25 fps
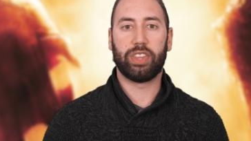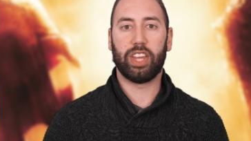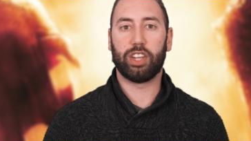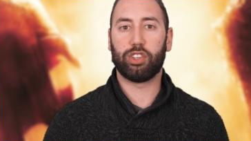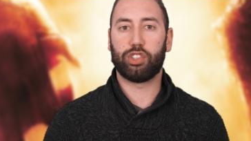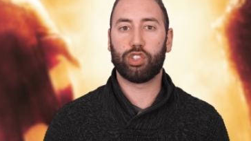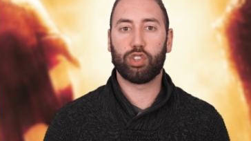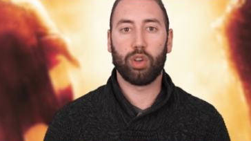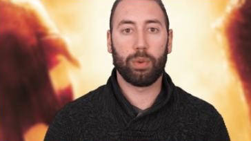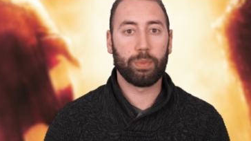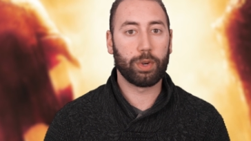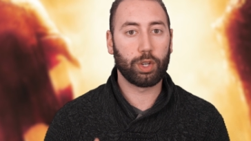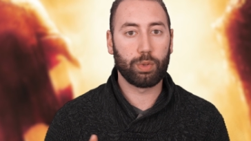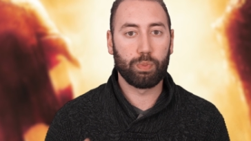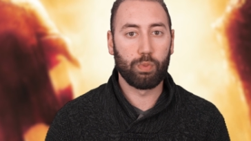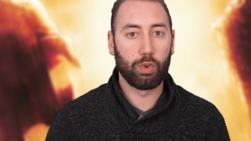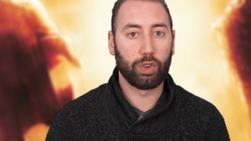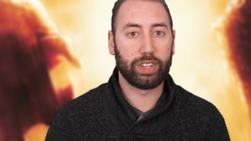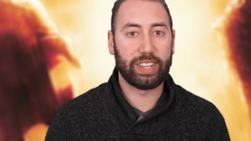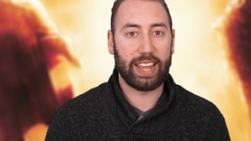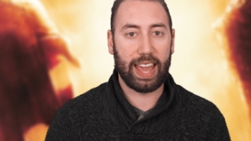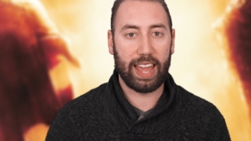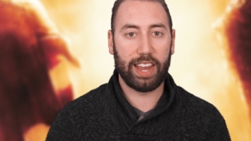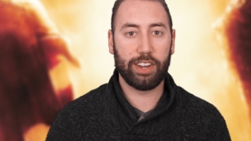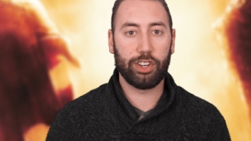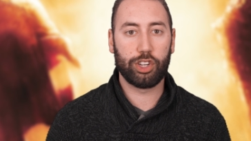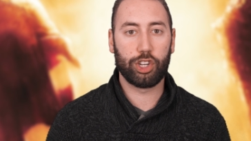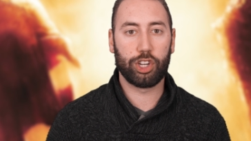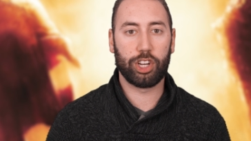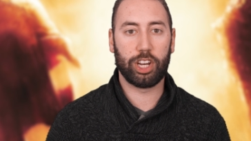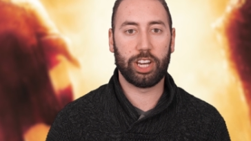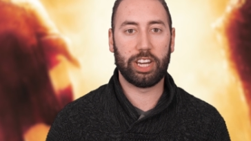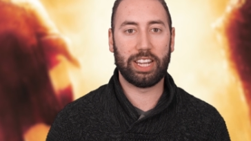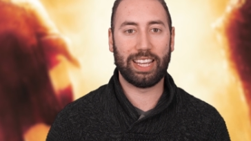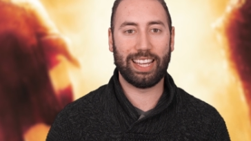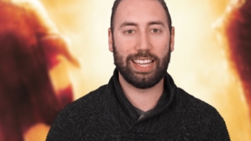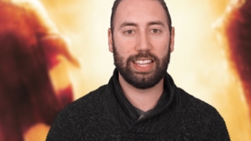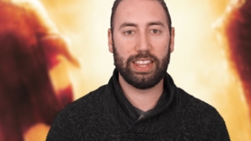There's so much more
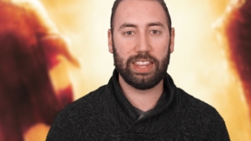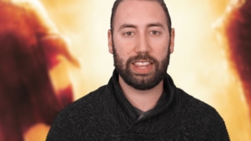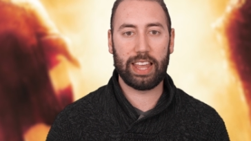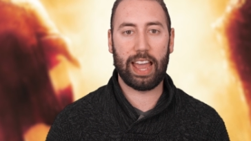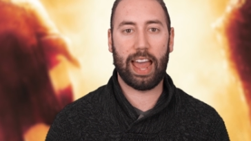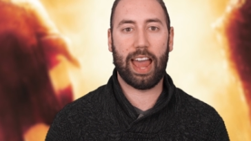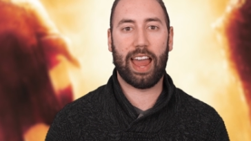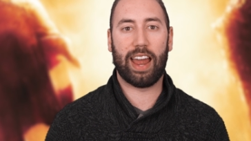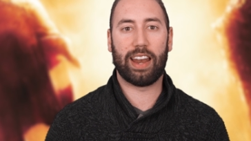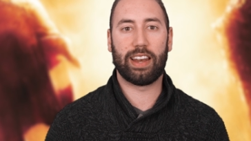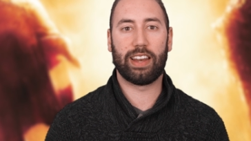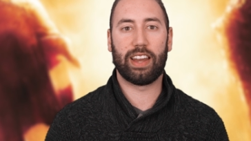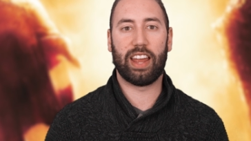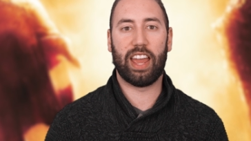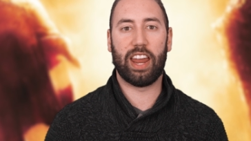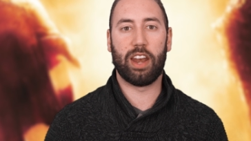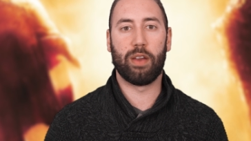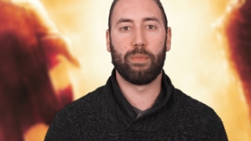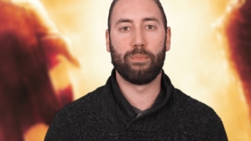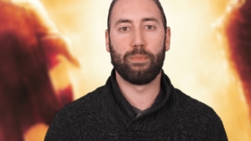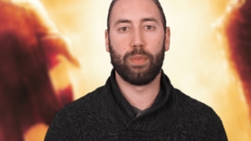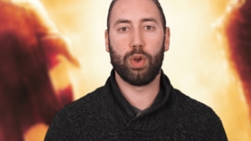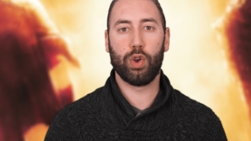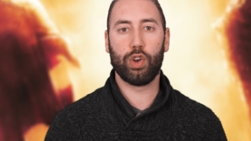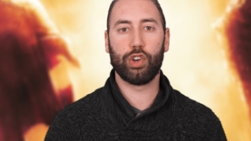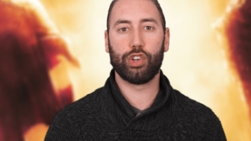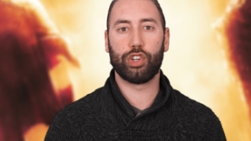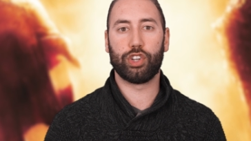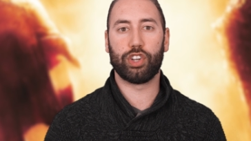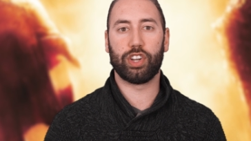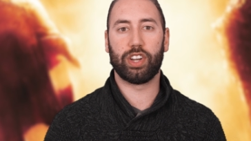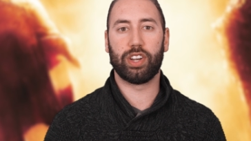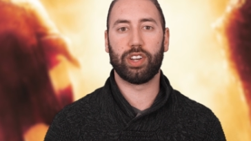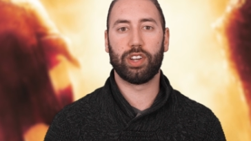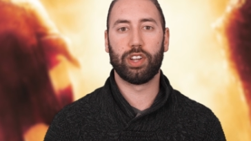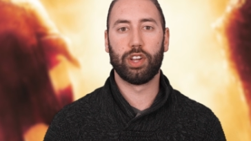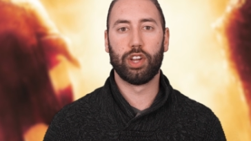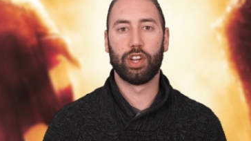tension in that and
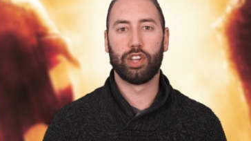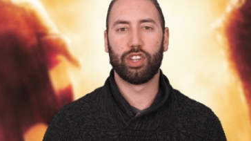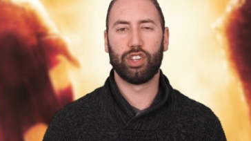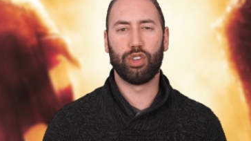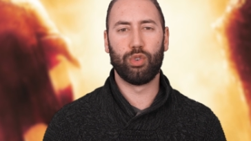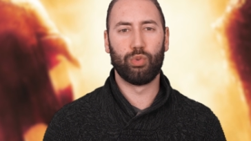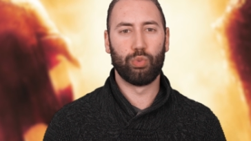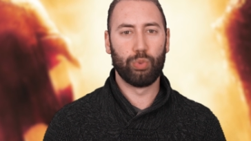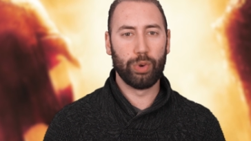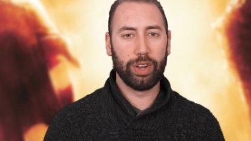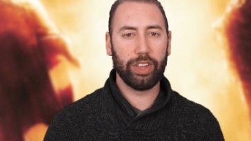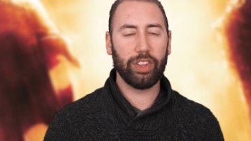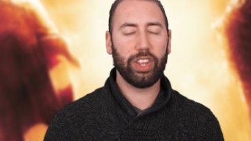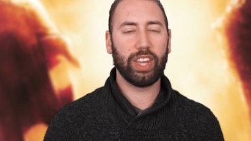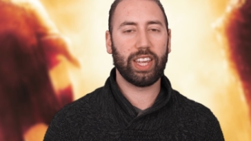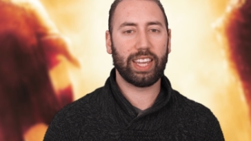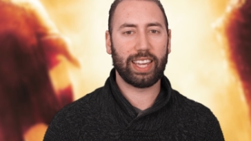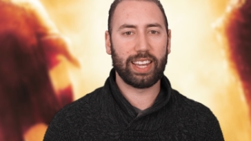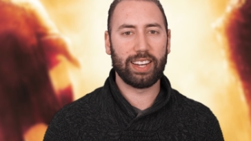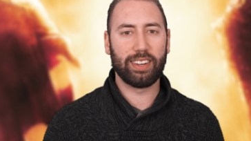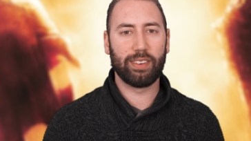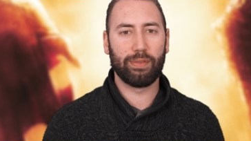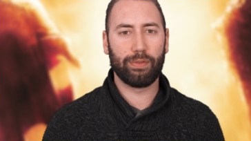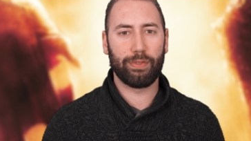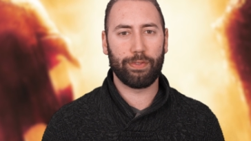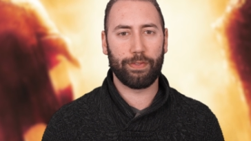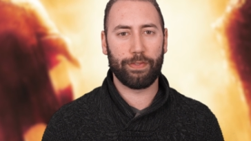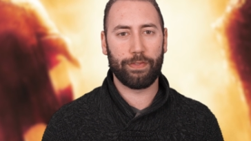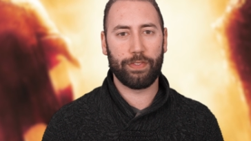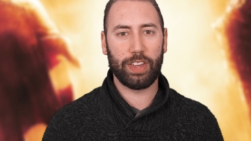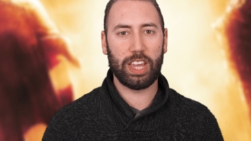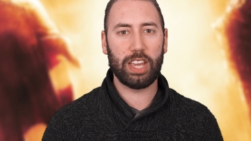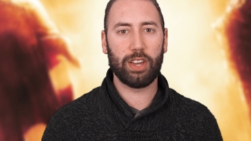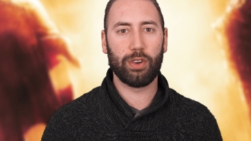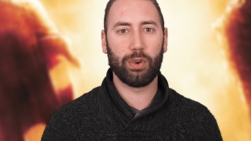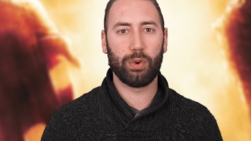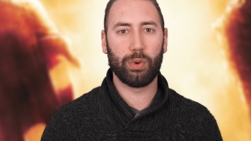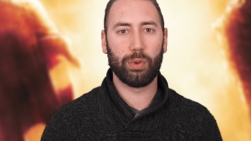immersion you really can
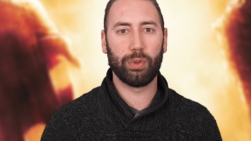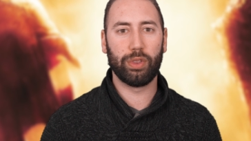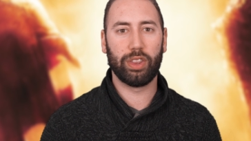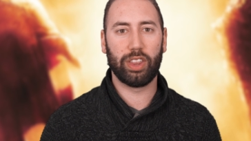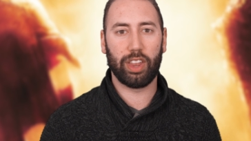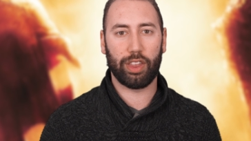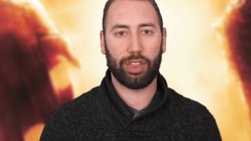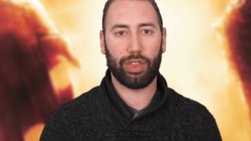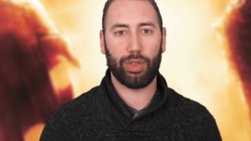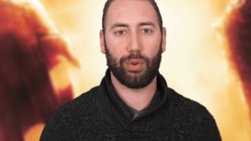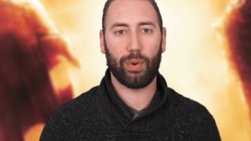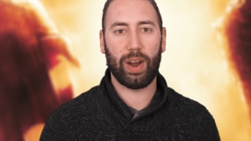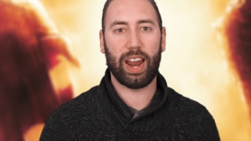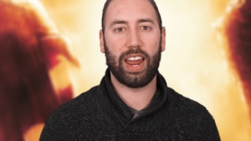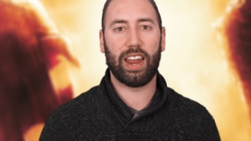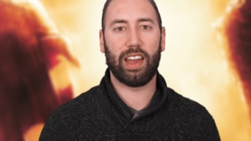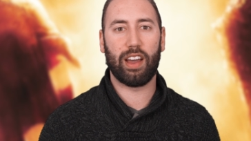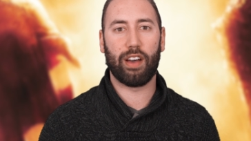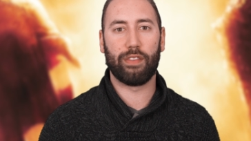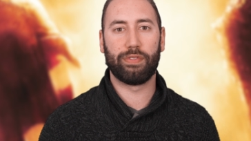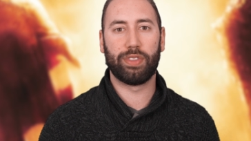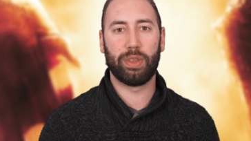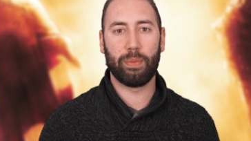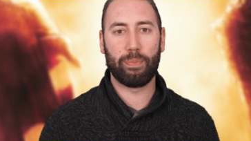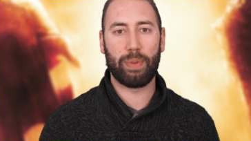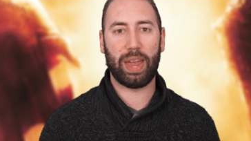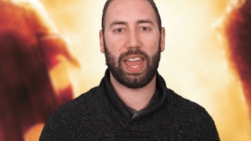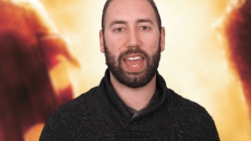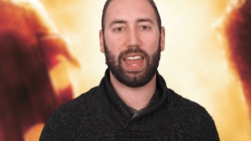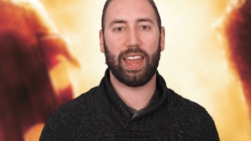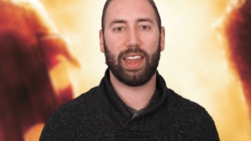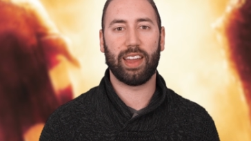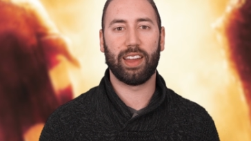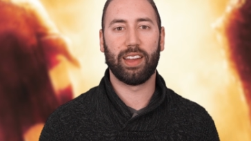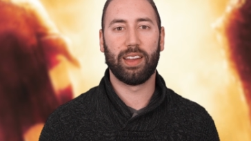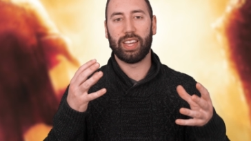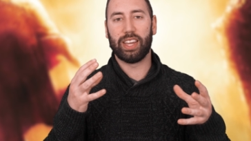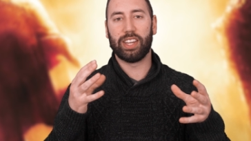feel the threat of the bear.